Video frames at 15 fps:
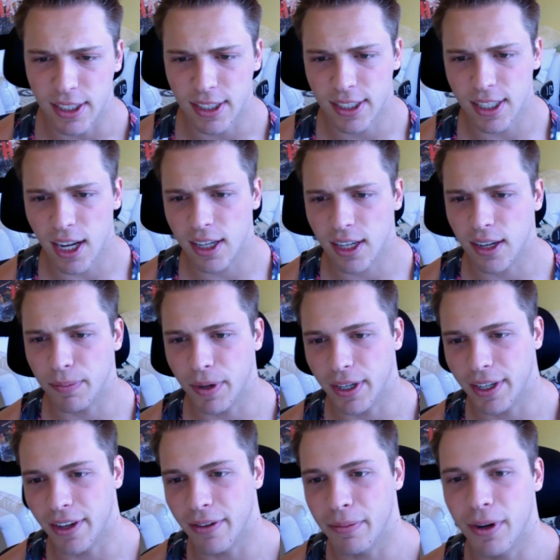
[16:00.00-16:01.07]
suck. I'm going
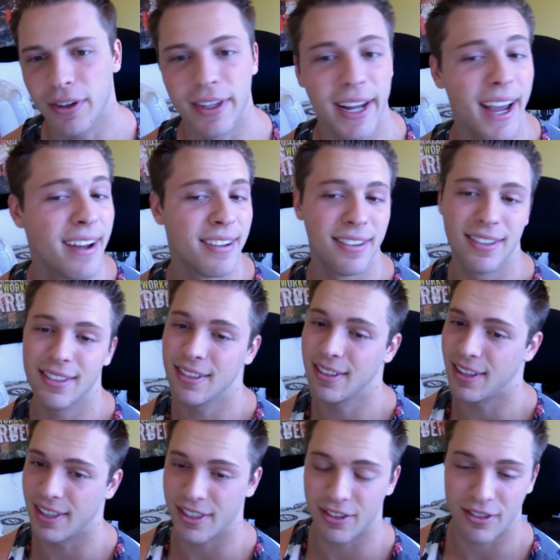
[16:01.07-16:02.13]
to kill it, bro. Yeah,
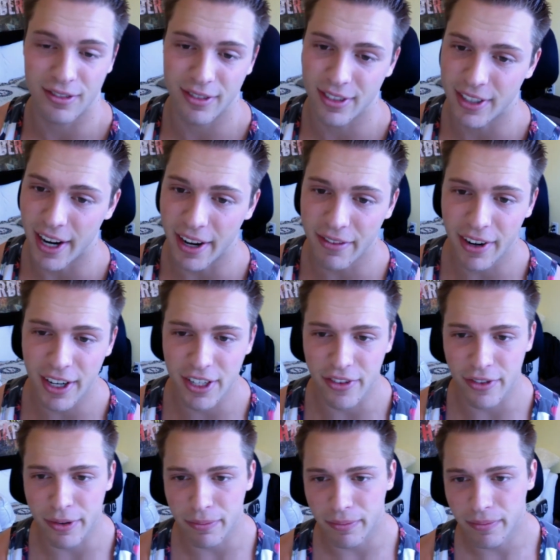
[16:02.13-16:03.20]
let's take advantage of
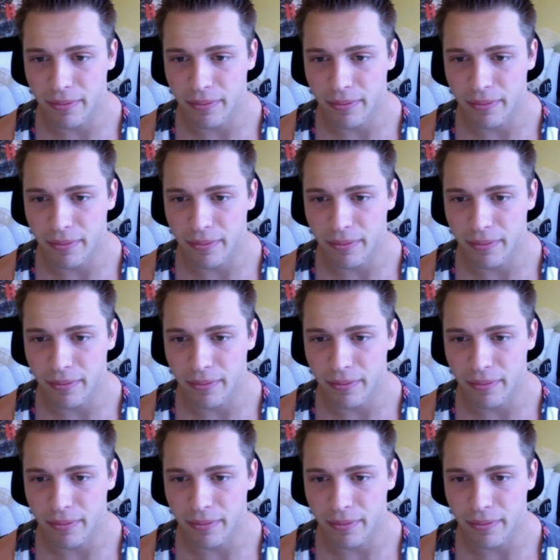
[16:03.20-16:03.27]
it.